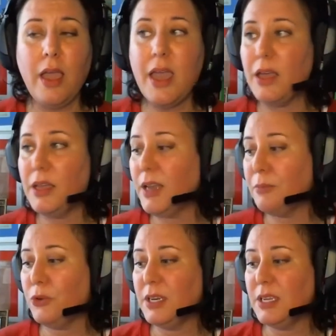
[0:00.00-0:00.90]
And
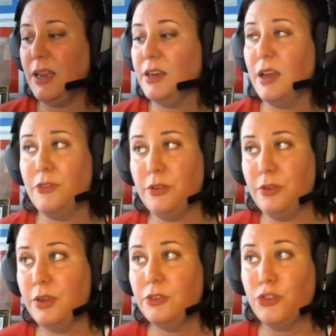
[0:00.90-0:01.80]
I'm going to get
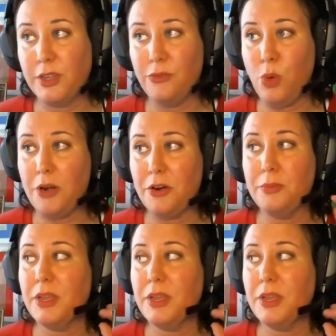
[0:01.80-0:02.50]
another drink of water